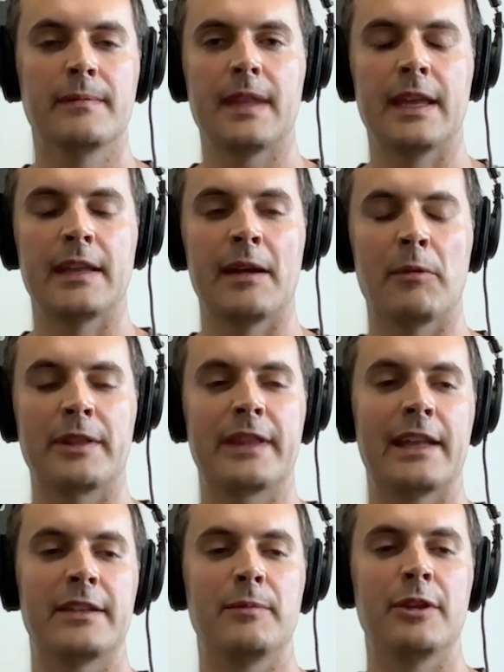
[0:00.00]
And I want
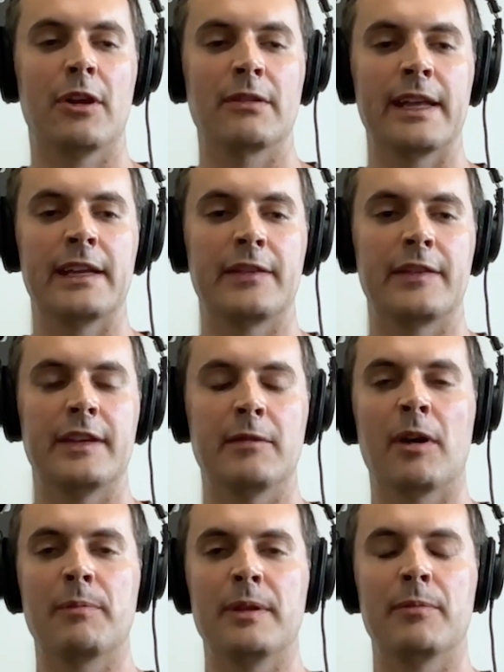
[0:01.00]
that to be our legacy. And
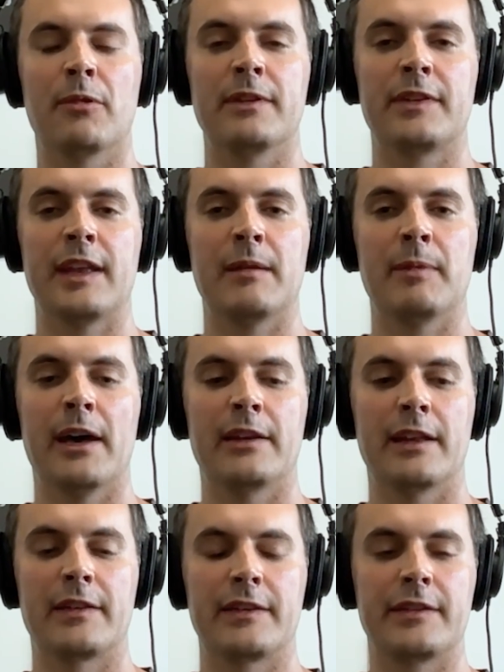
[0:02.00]
what people would say about
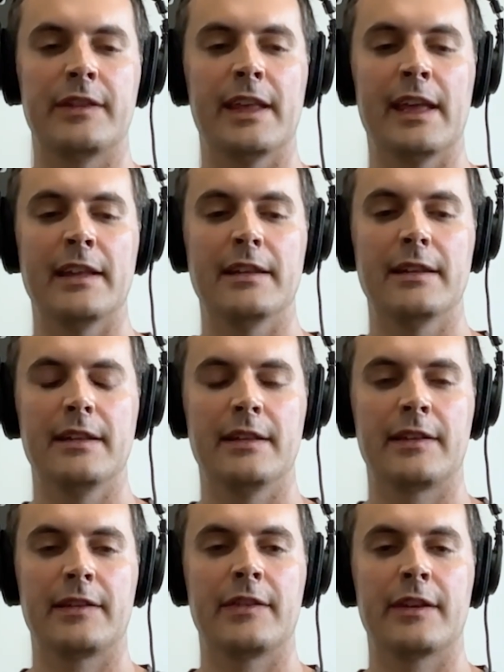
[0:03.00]
us is that
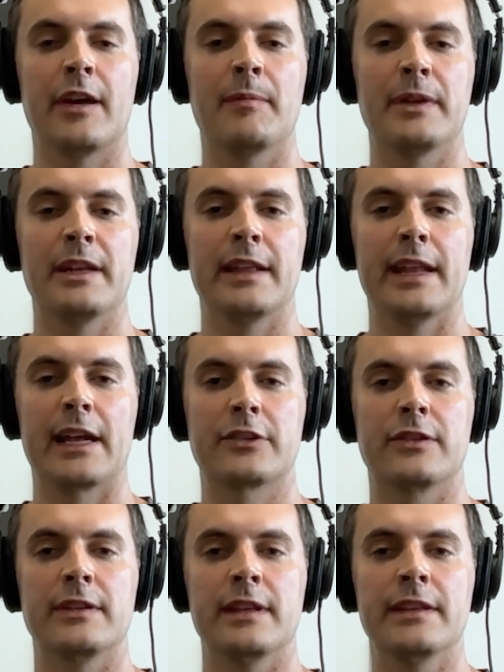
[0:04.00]
this is the company that
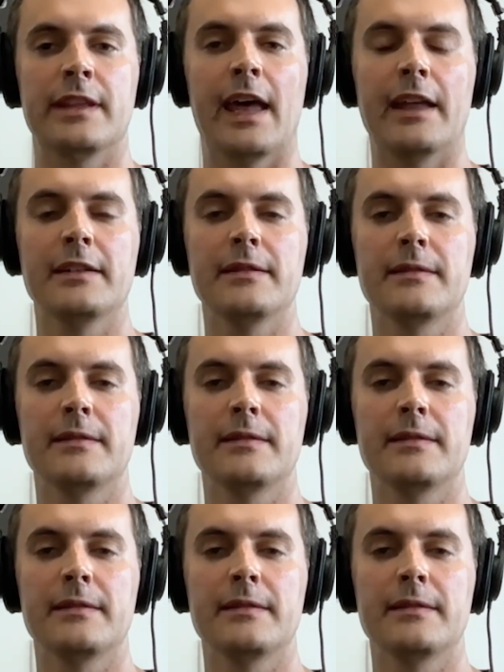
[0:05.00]
actually did that.